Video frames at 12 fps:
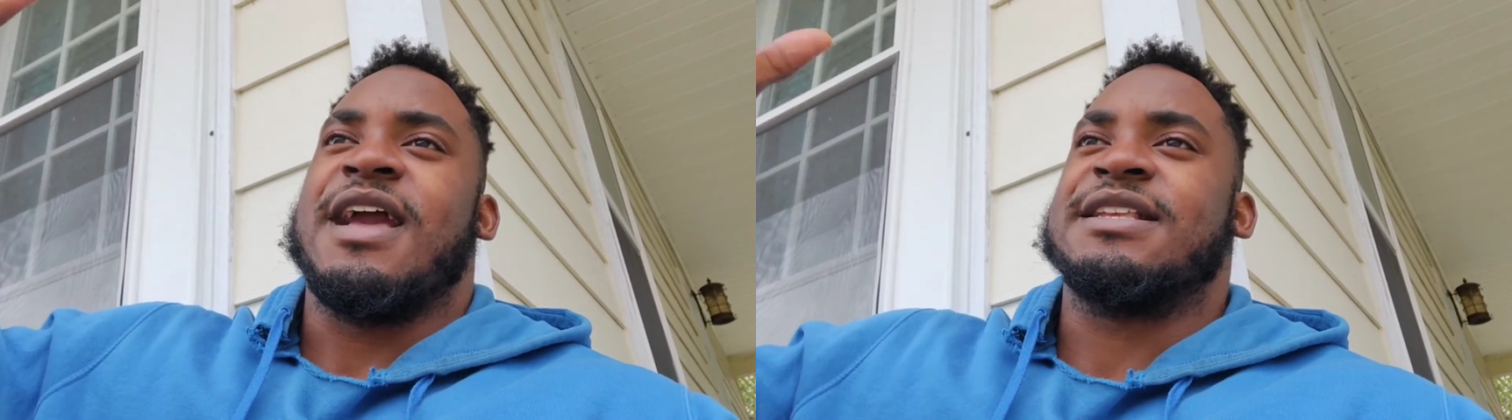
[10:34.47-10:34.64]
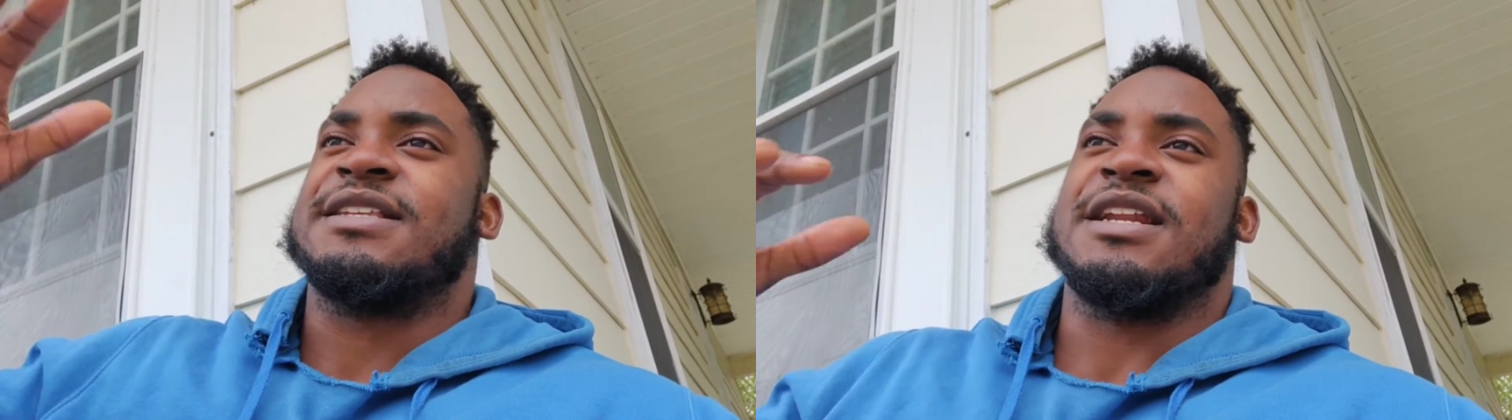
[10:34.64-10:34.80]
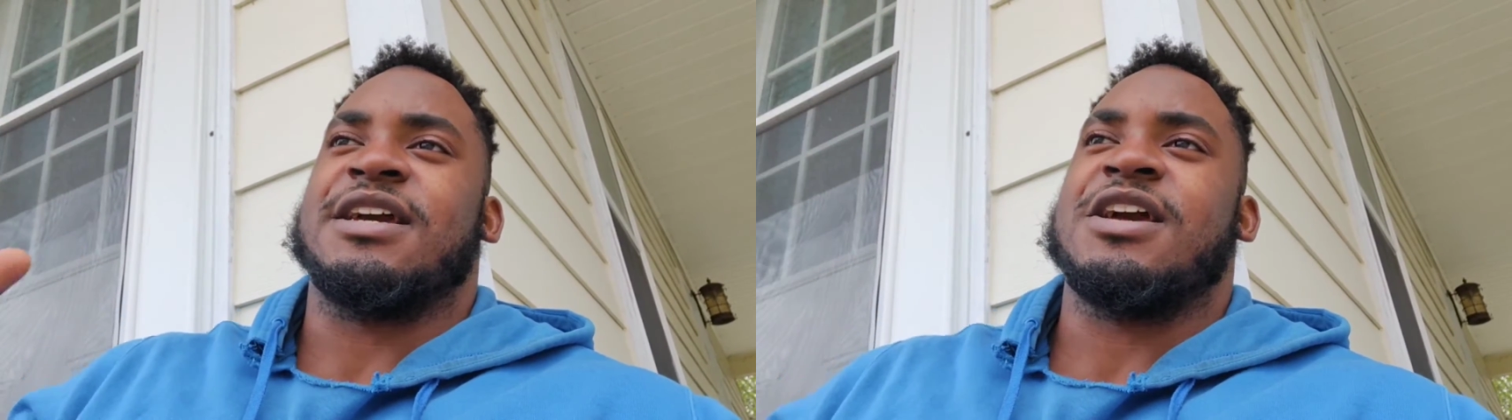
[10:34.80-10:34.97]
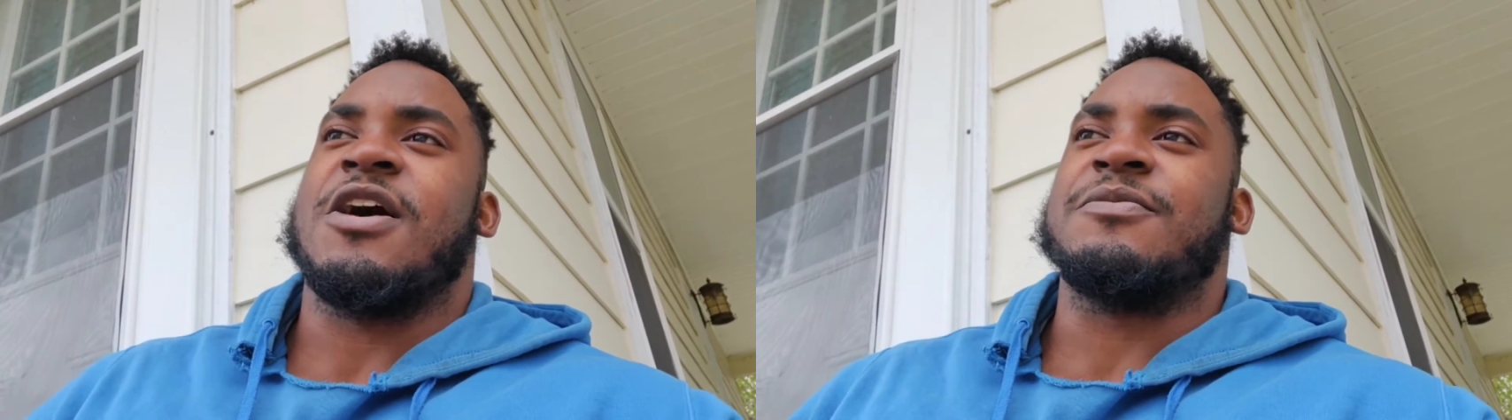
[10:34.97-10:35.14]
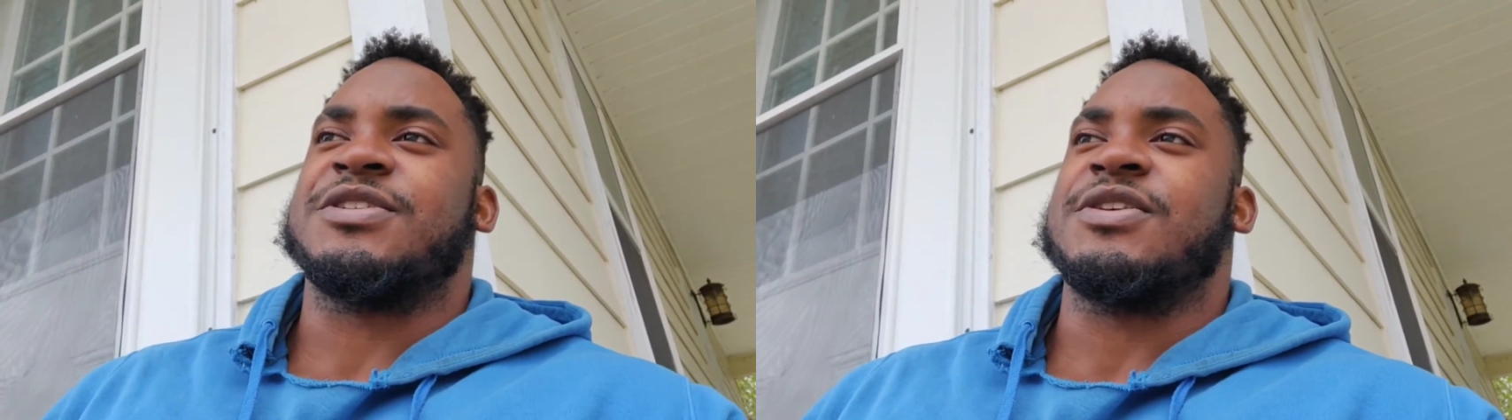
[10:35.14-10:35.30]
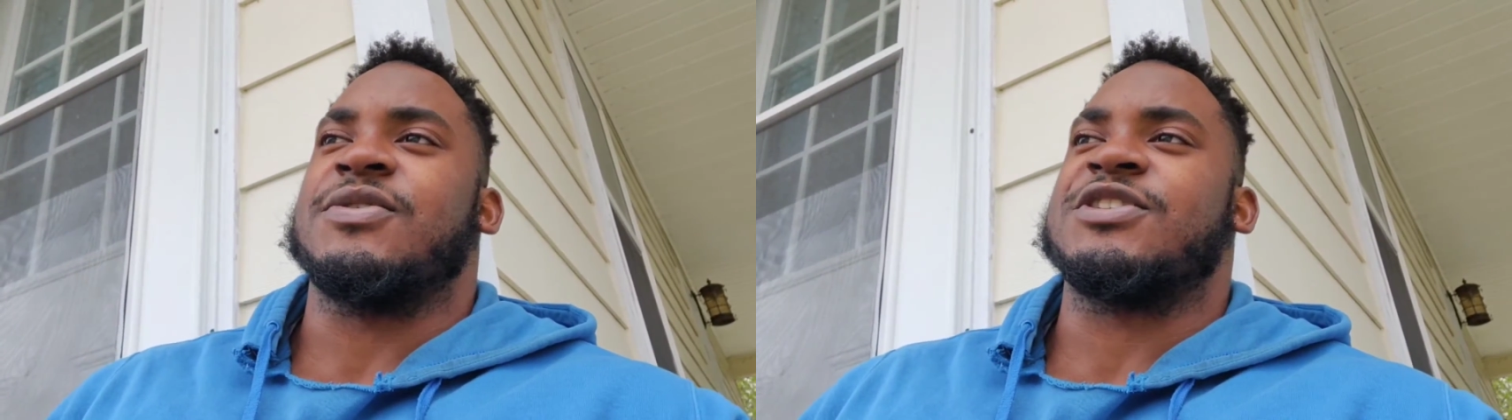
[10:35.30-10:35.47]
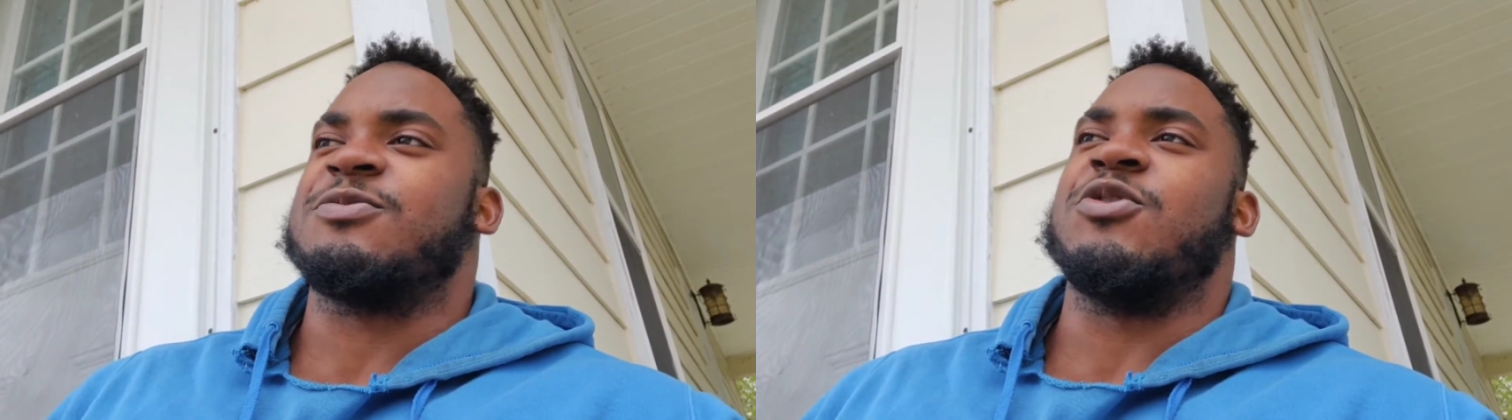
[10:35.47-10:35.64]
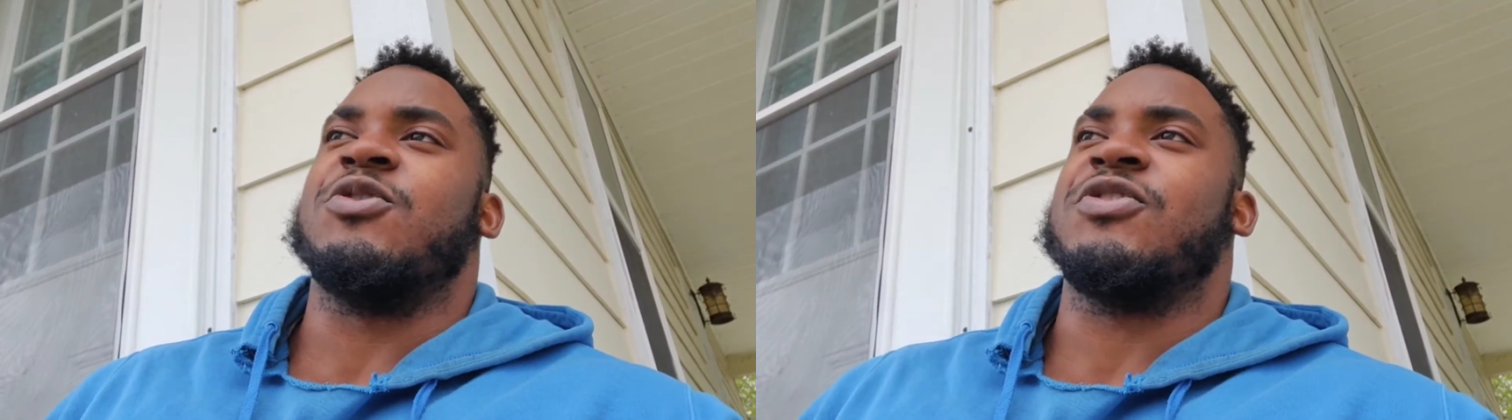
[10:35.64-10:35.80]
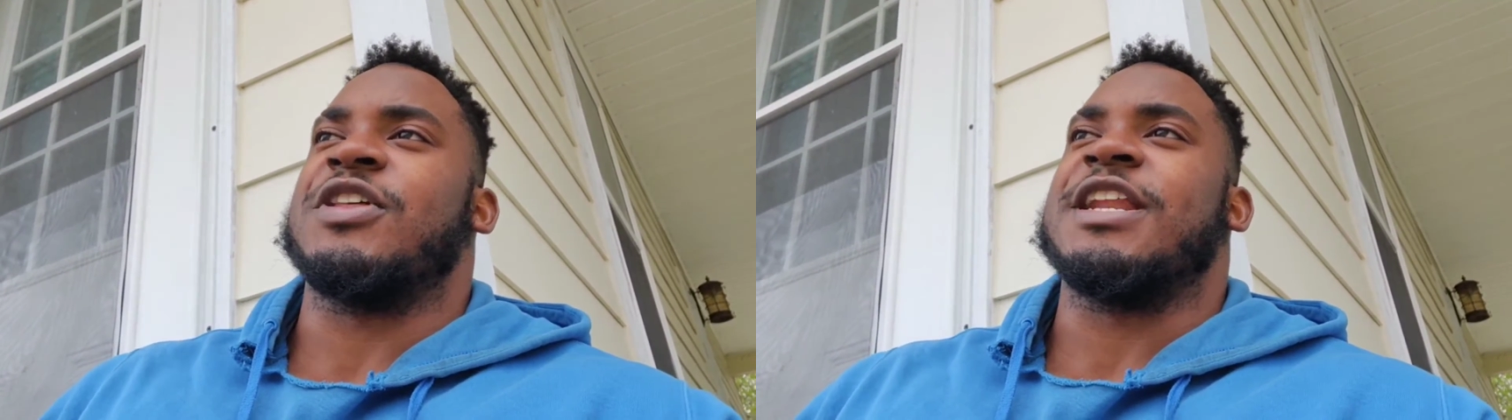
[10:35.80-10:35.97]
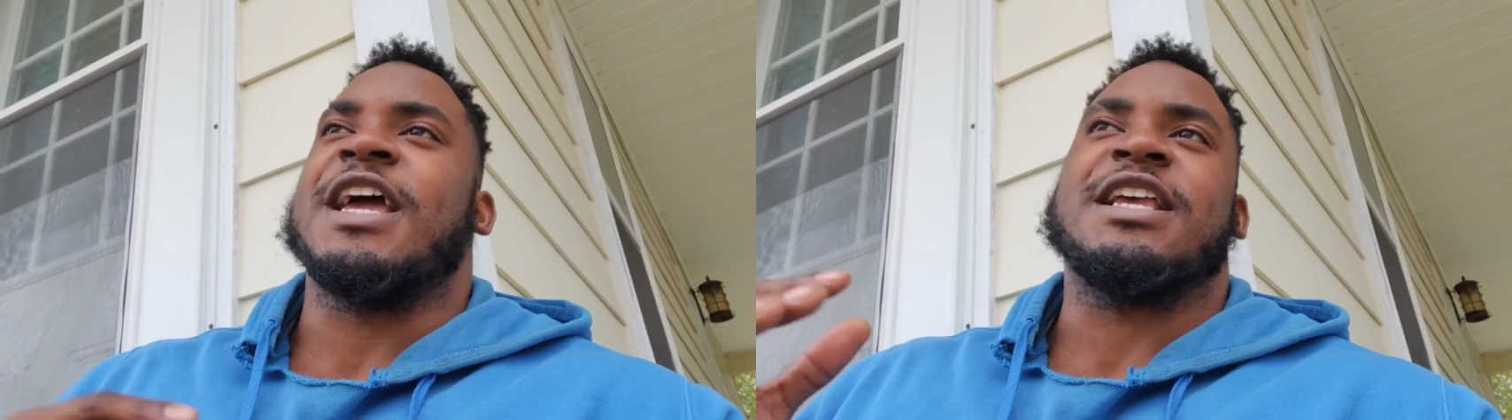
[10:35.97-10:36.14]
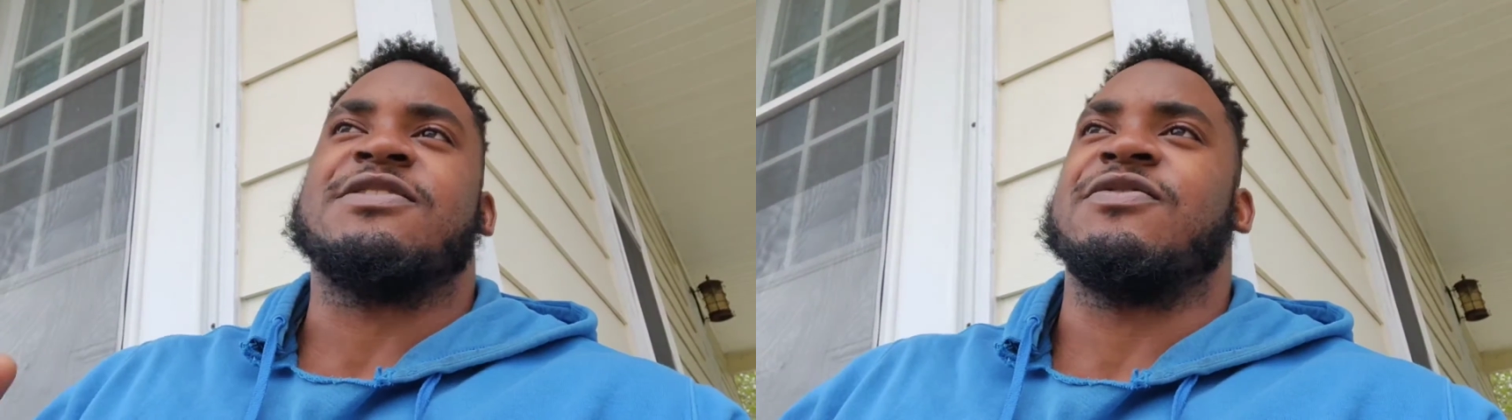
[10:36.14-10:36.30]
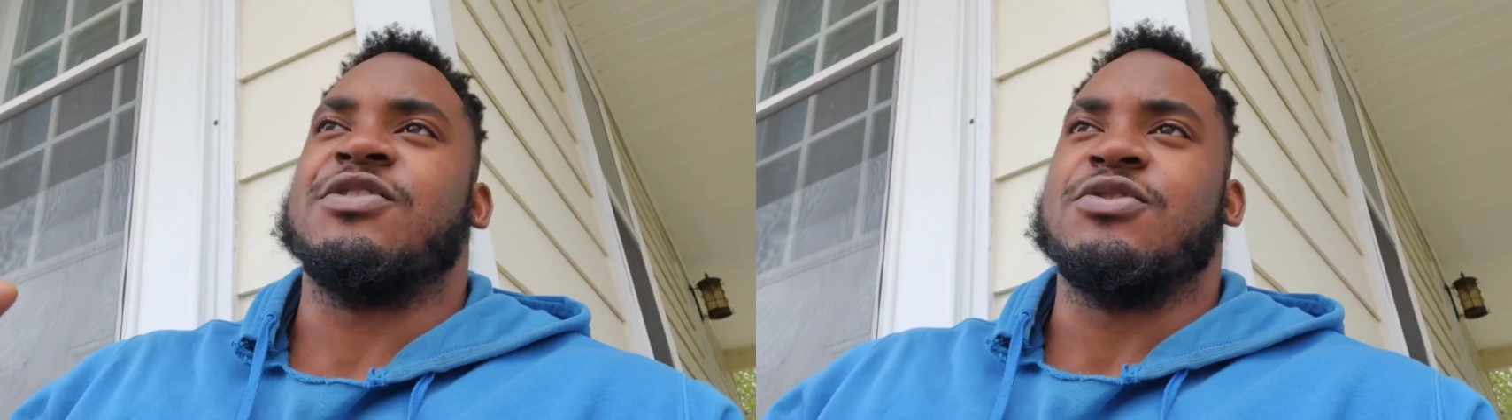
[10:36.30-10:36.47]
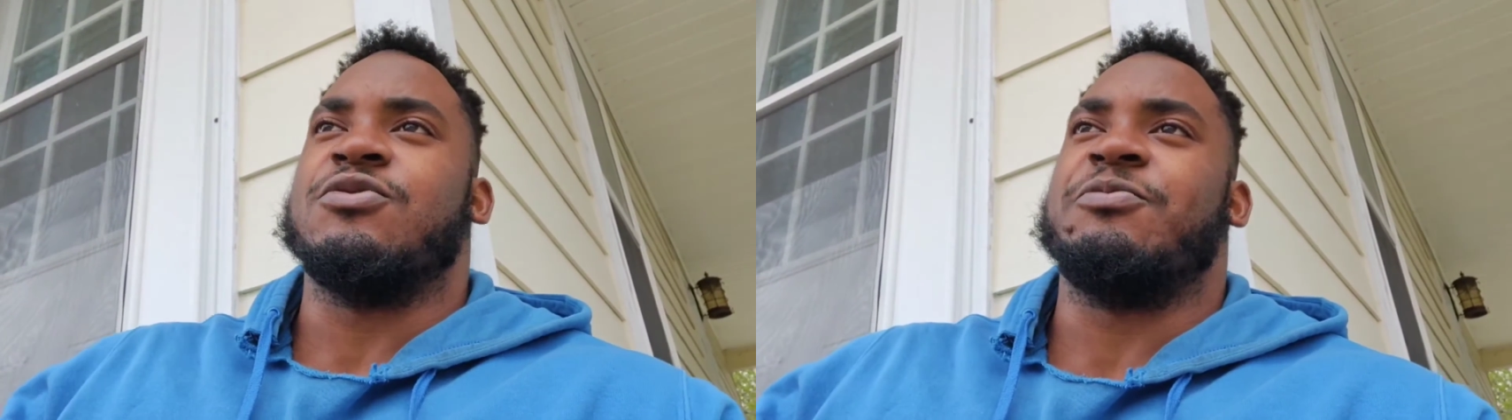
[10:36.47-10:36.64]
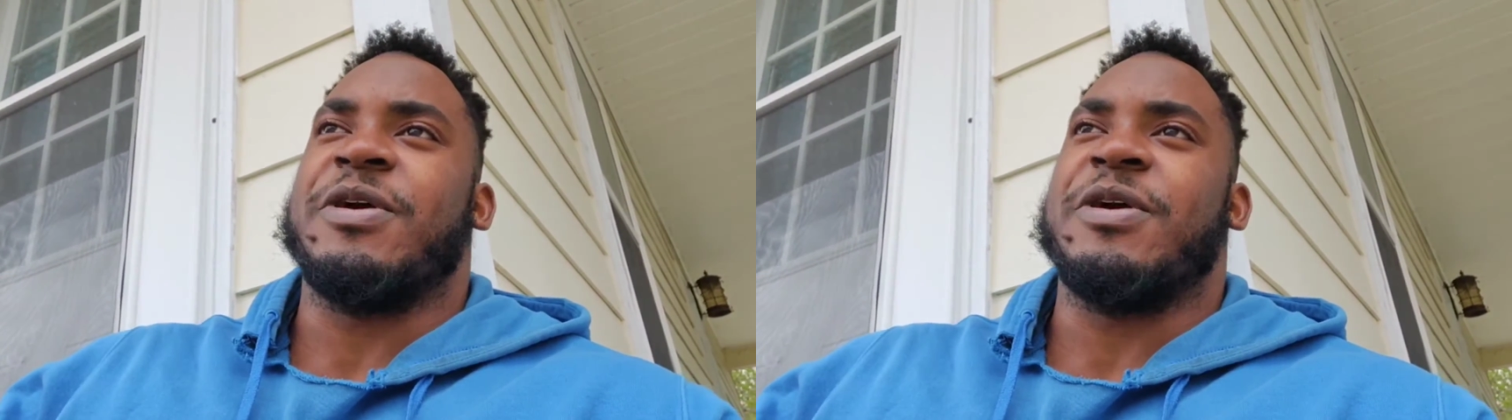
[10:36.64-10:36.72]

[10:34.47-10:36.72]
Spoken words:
it's gonna come so smooth the next few